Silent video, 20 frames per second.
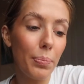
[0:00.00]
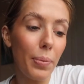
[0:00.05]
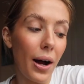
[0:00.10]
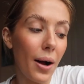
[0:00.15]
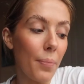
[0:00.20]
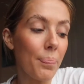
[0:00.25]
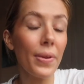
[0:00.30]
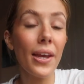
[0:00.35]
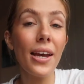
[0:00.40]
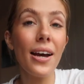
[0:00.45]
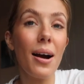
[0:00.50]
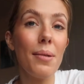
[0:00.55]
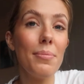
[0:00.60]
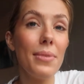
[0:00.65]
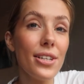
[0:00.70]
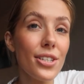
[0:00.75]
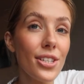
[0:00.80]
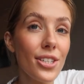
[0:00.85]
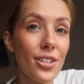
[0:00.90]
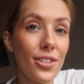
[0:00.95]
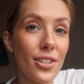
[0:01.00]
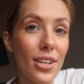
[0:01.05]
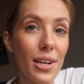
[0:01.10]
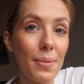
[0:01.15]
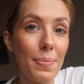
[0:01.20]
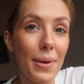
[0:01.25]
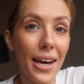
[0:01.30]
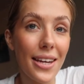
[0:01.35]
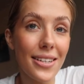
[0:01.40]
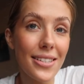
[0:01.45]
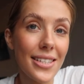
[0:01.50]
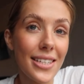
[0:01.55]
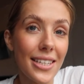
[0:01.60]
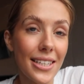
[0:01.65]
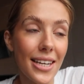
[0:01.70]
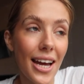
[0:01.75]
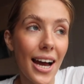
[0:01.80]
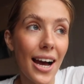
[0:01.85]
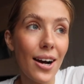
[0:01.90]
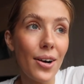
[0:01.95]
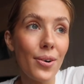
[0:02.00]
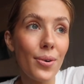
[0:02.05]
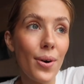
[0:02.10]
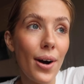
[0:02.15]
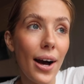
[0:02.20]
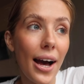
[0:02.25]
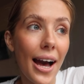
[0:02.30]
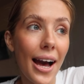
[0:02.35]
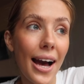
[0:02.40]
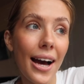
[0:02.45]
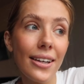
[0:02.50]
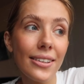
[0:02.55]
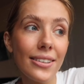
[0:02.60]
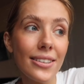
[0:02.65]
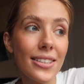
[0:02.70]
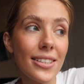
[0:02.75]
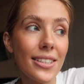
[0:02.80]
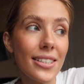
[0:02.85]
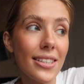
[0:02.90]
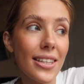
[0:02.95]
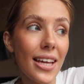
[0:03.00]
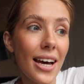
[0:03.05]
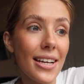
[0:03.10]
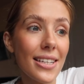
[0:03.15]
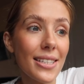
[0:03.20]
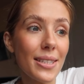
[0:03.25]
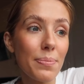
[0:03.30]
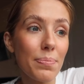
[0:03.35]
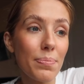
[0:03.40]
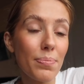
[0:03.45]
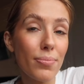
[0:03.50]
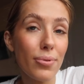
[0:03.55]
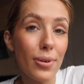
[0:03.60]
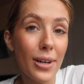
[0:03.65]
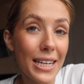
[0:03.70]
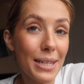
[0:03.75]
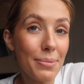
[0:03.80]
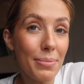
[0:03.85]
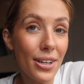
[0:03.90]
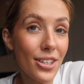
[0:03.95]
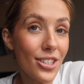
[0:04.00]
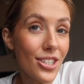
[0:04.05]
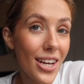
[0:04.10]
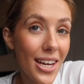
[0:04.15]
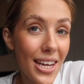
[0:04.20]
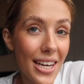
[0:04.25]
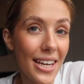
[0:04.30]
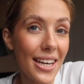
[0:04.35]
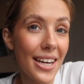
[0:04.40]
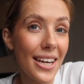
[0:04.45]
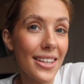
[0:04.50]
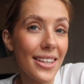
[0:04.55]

But I'm literally just gonna be editing now, and that's pretty much it.